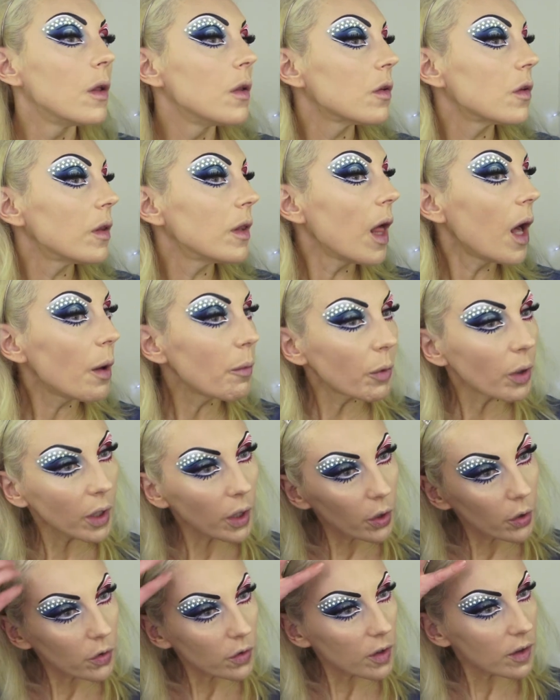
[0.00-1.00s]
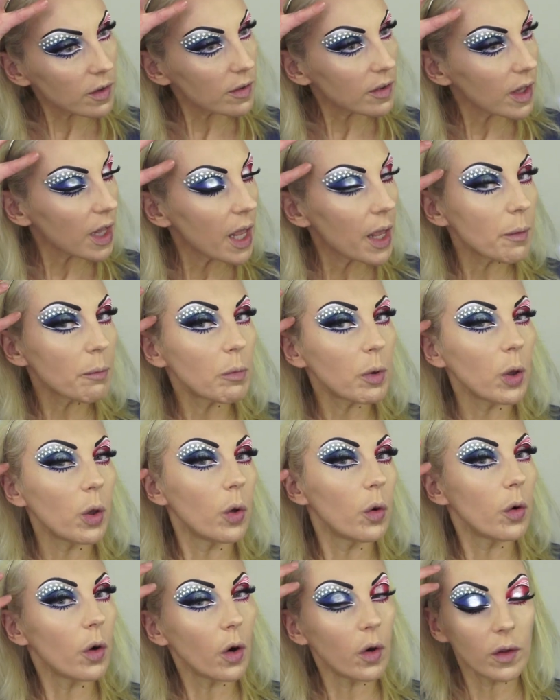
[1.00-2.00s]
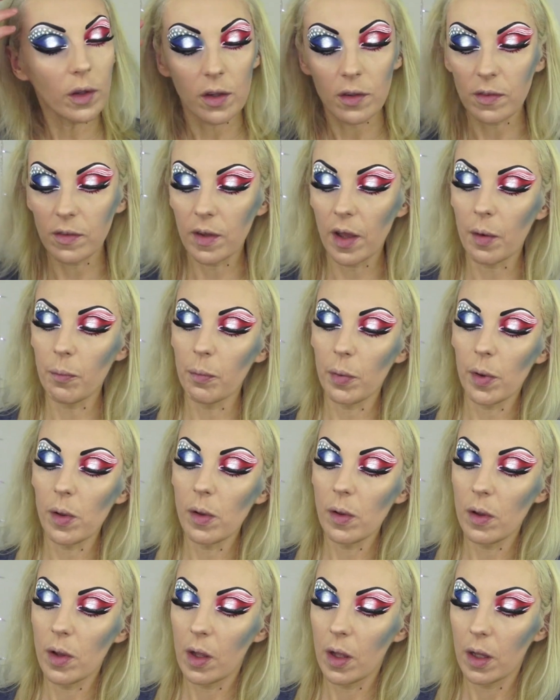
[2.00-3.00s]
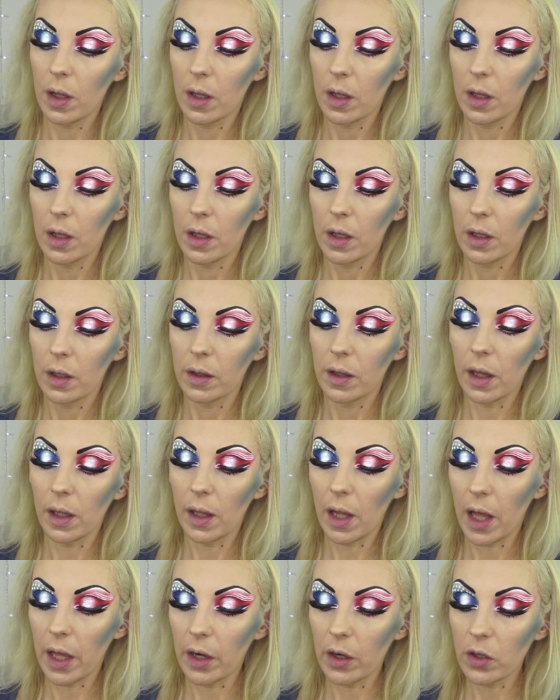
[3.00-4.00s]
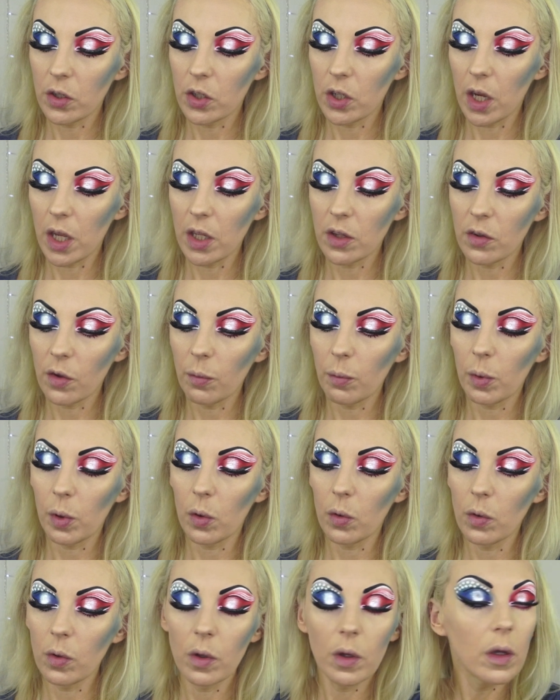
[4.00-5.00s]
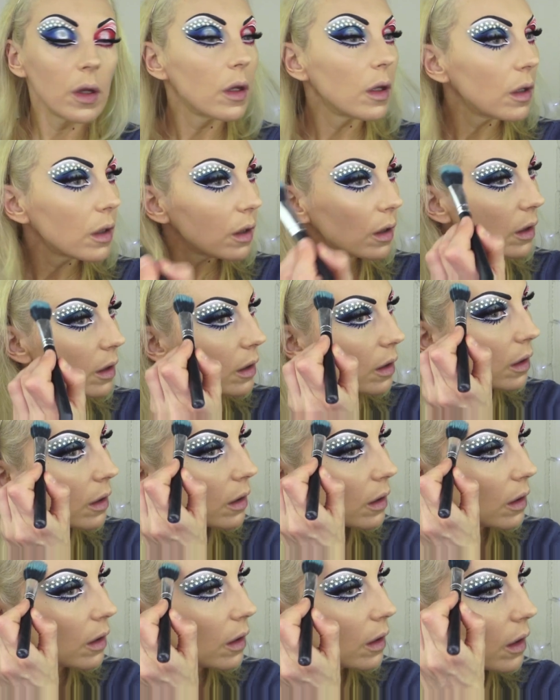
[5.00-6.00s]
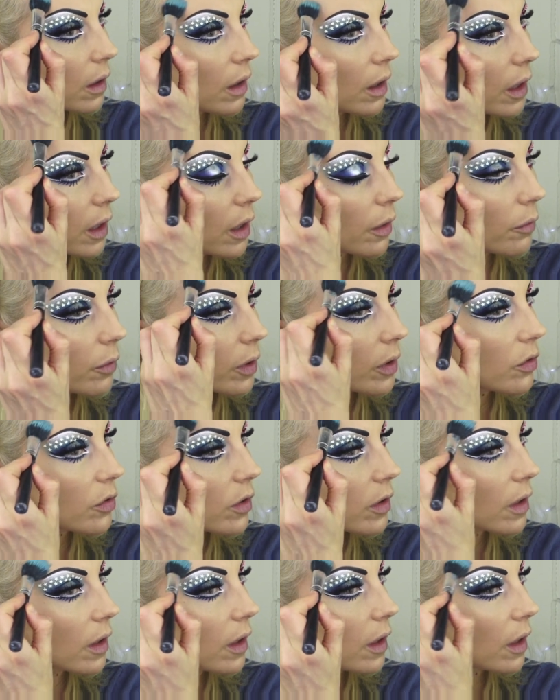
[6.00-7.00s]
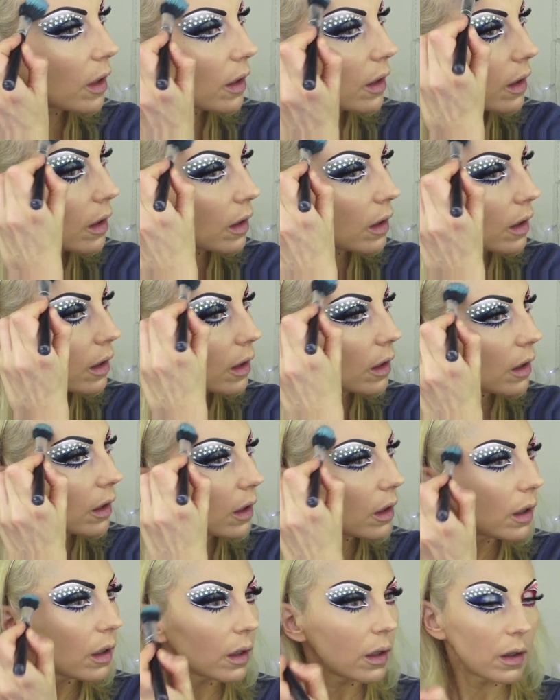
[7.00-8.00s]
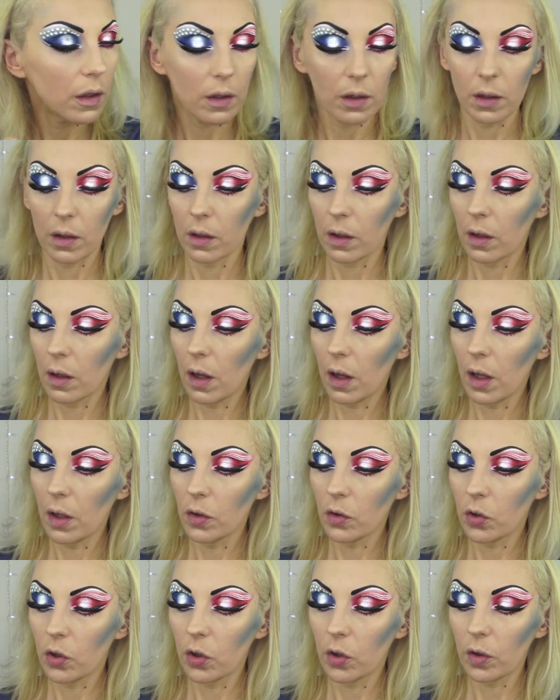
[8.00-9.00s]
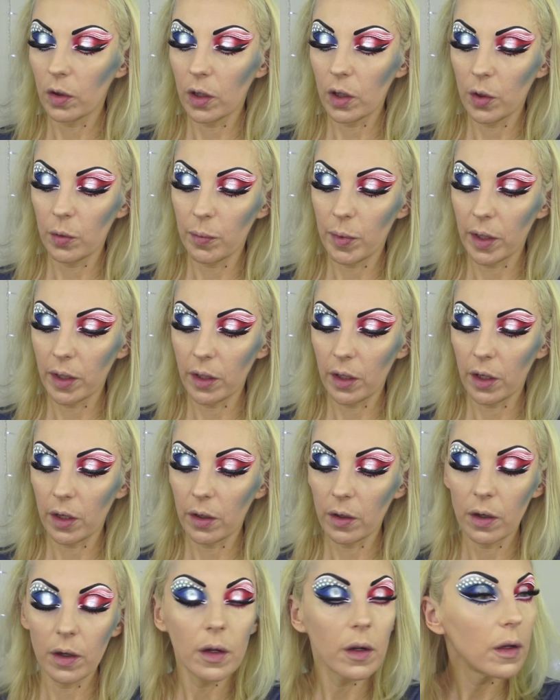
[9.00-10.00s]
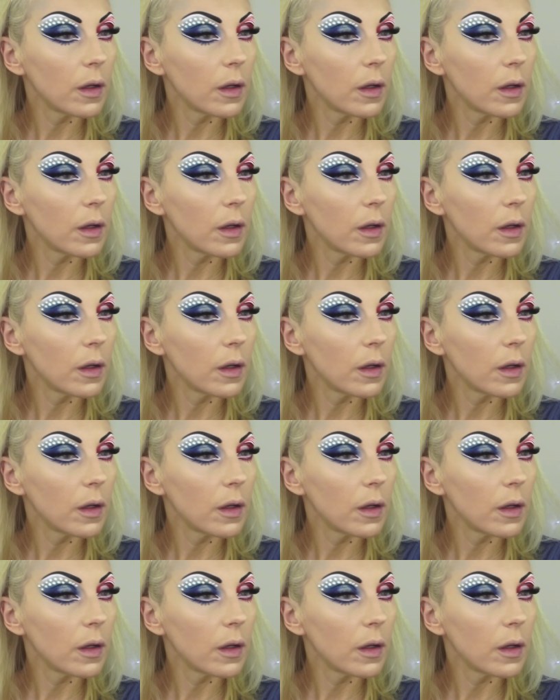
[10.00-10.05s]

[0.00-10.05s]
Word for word: So now I'm going to use the same blue on this temple, the lighter shades of blue. And we're just gonna contour a little bit here.